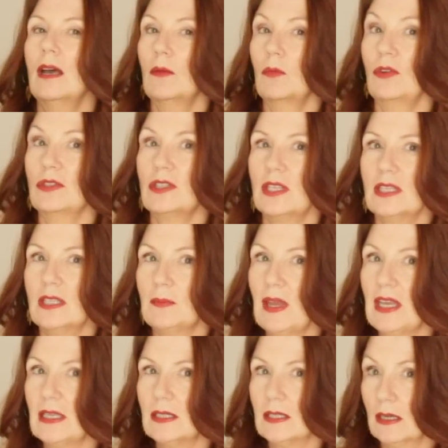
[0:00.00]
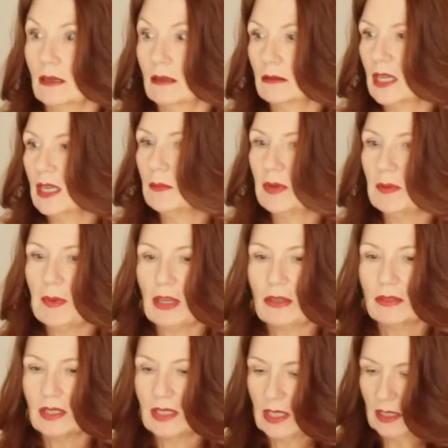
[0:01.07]
Watch this space. I'll keep you
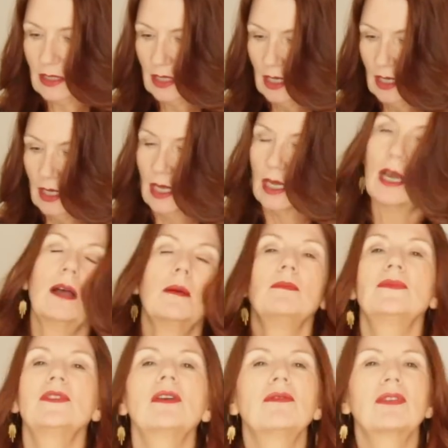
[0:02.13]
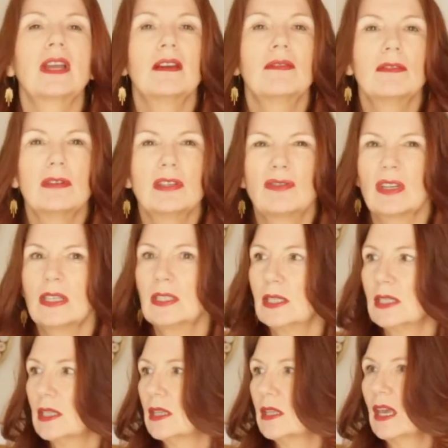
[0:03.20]
posted. Don't forget, if you're
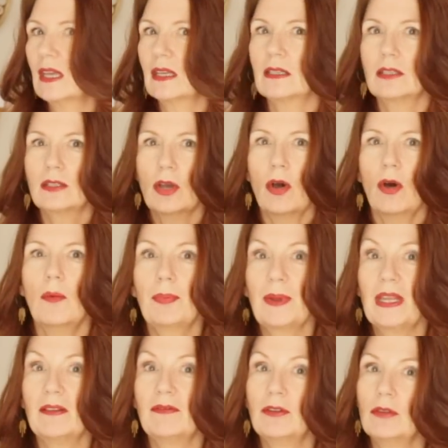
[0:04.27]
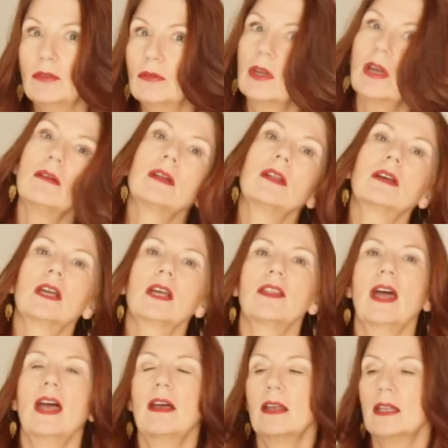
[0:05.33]
interested in that top, if you go and look at
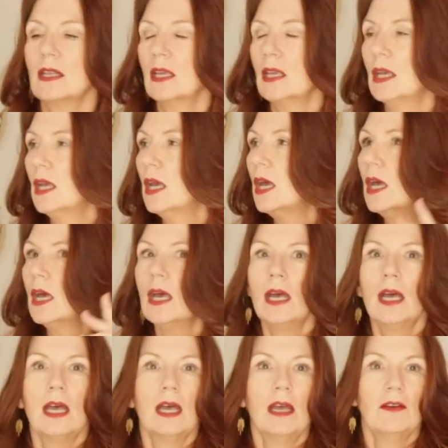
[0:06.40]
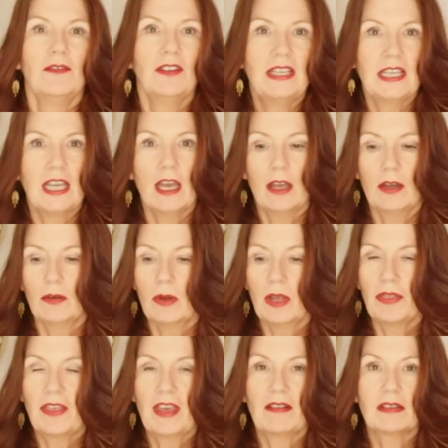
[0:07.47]
that video,
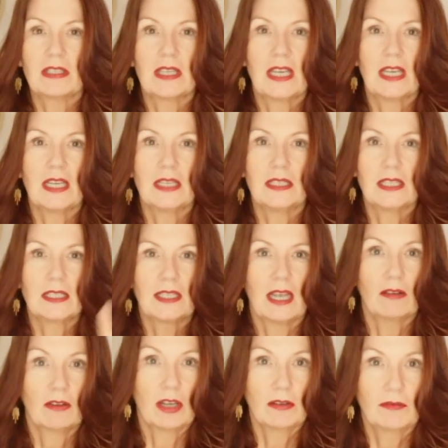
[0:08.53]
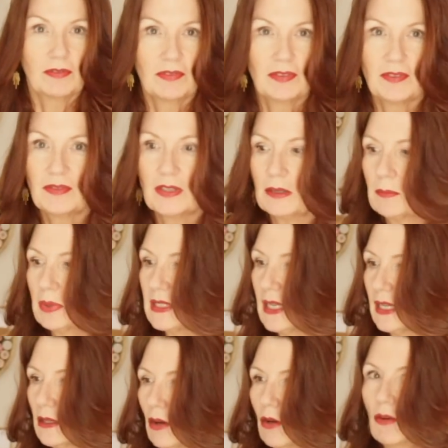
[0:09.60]
there is a discount code for
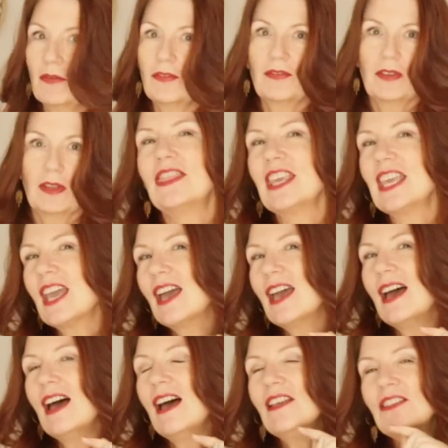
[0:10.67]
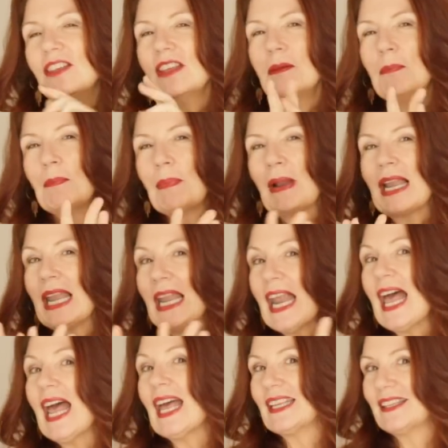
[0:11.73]
15% off. The other
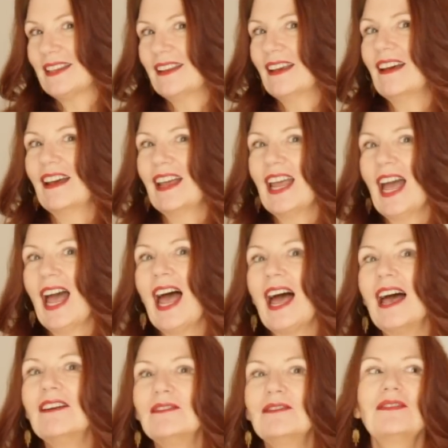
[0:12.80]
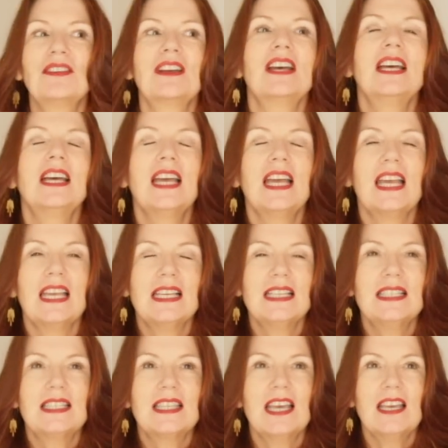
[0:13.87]
plan that I have
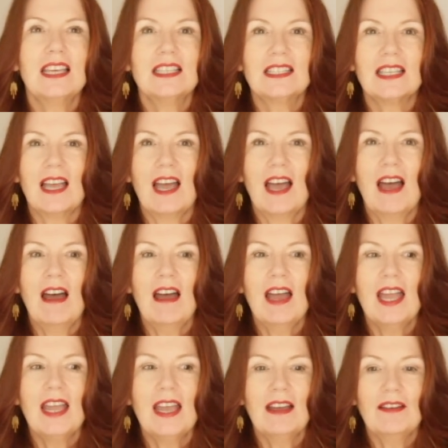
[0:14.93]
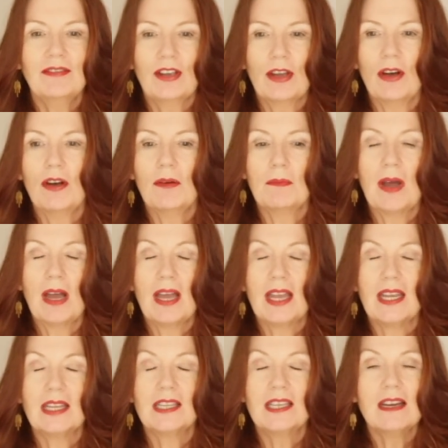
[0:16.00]
is that I have got
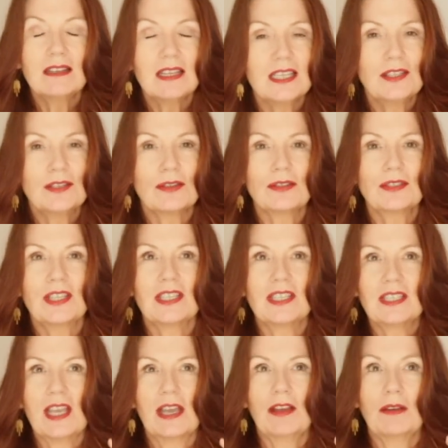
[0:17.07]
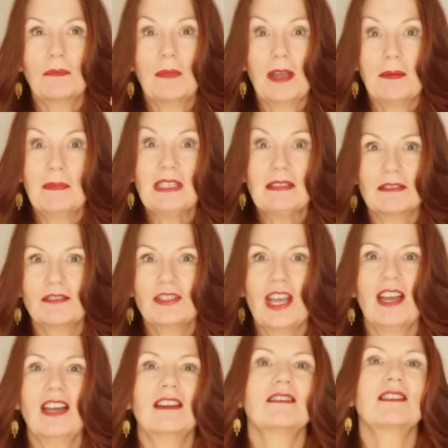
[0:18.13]
my youngest daughter, so my middle
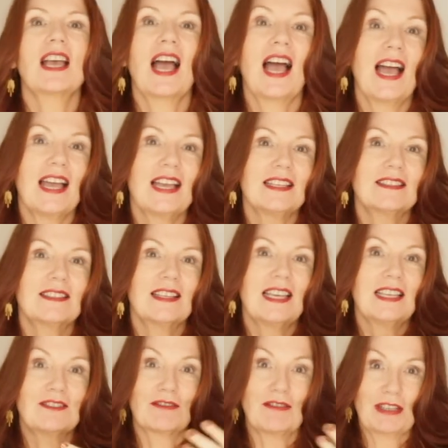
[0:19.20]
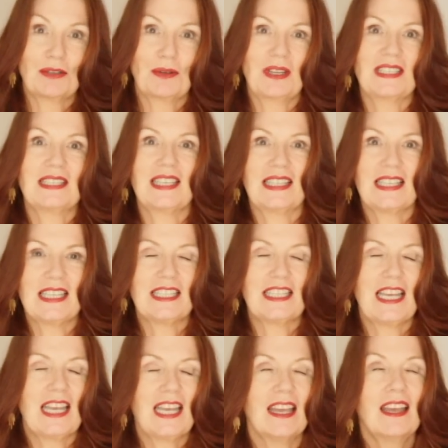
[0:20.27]
child is graduating this
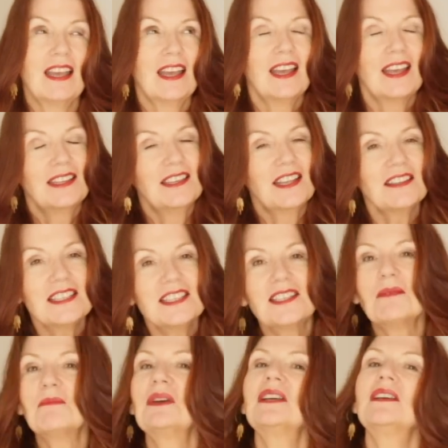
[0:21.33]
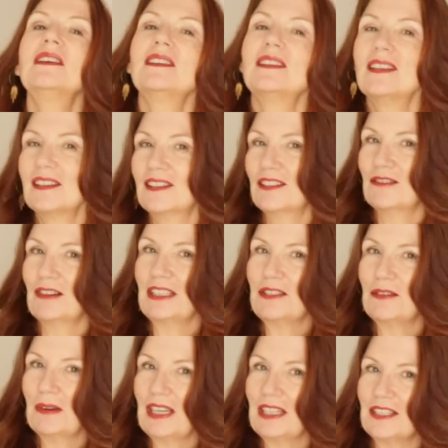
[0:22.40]
year. Another summer, another
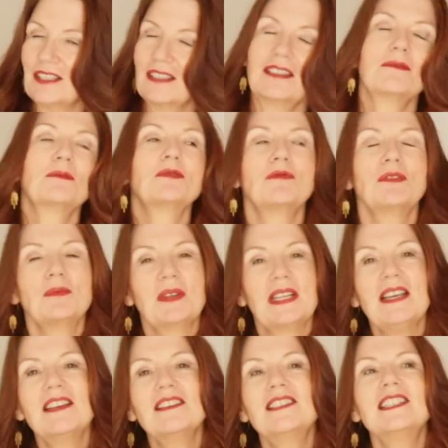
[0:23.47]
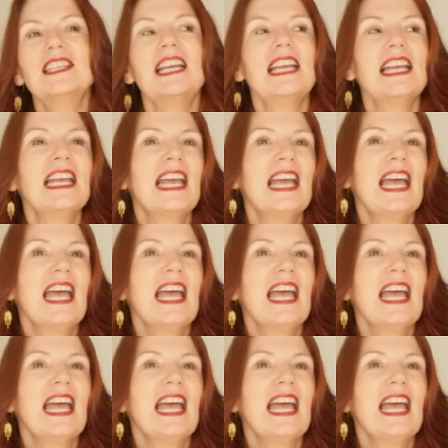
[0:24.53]
graduation. It was Ruby last year.